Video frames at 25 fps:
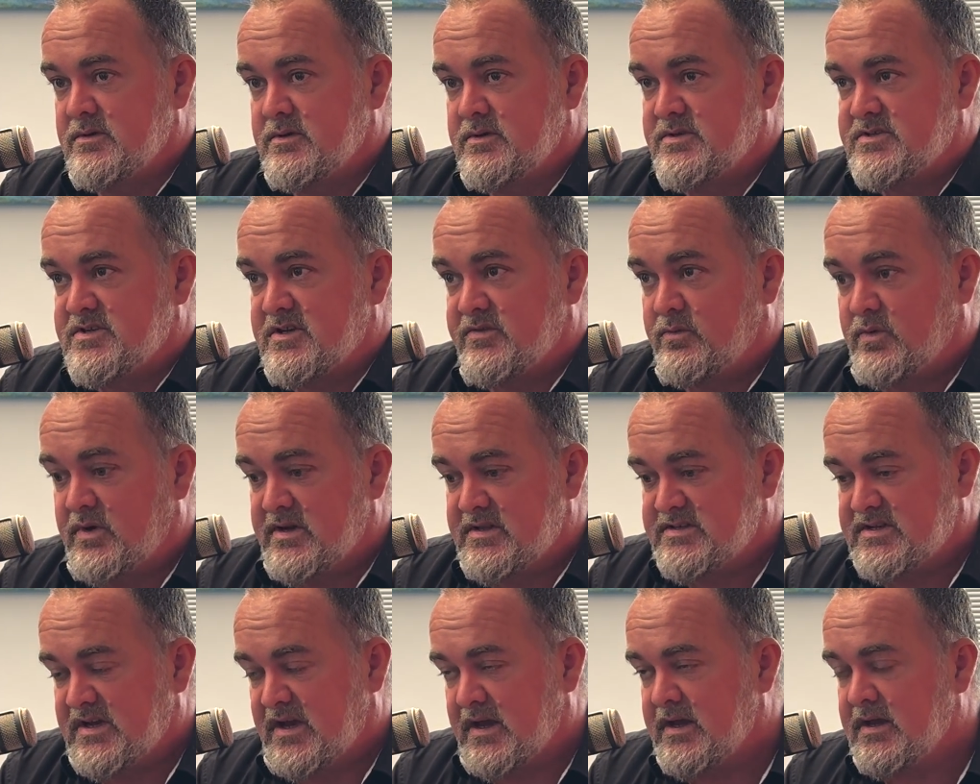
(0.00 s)
So if we
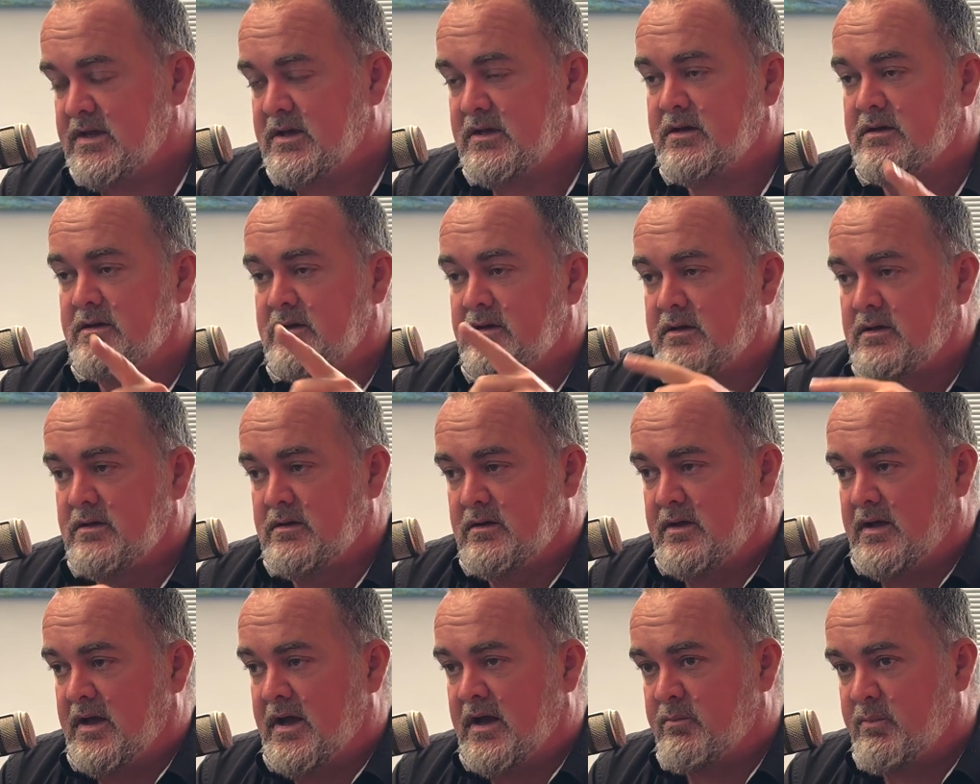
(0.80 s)
take
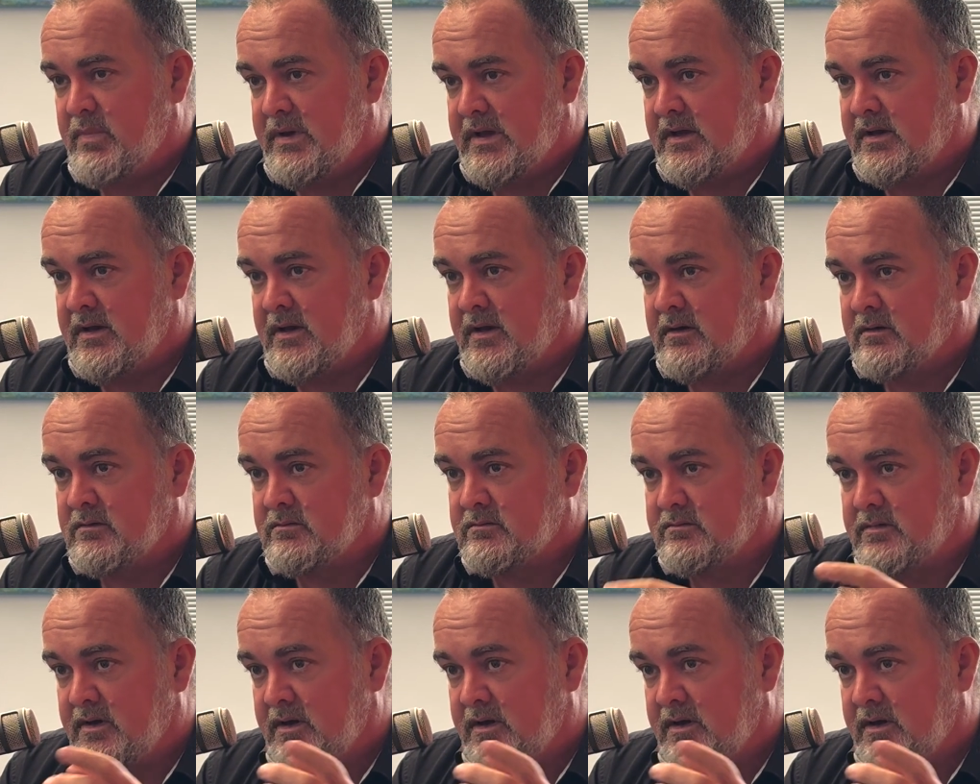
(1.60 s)
our P&L,